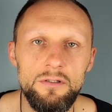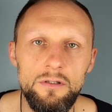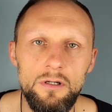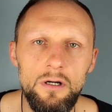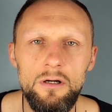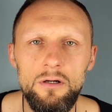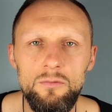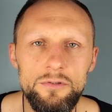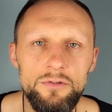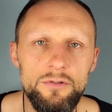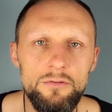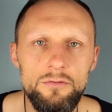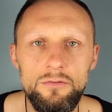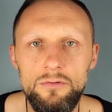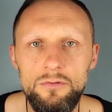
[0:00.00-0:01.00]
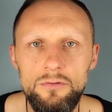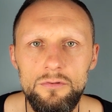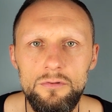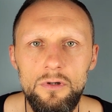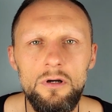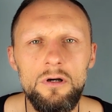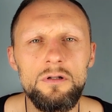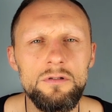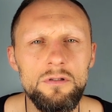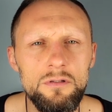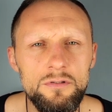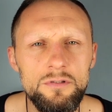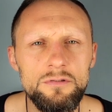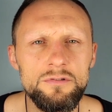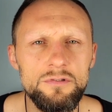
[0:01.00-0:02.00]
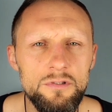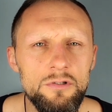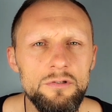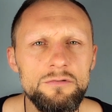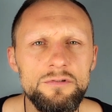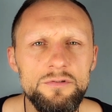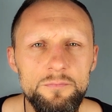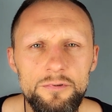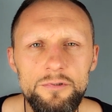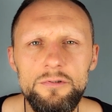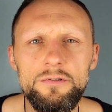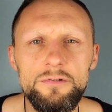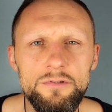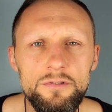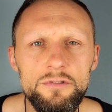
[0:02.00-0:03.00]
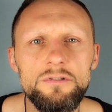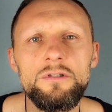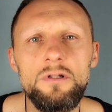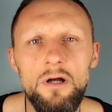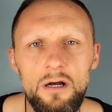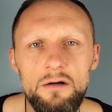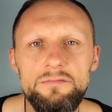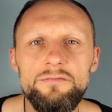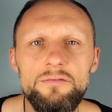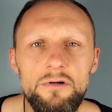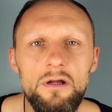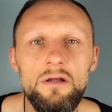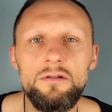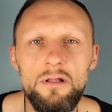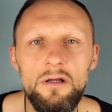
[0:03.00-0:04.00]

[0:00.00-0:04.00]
Oh, what do you do? Oh, this conspiracy stuff, right?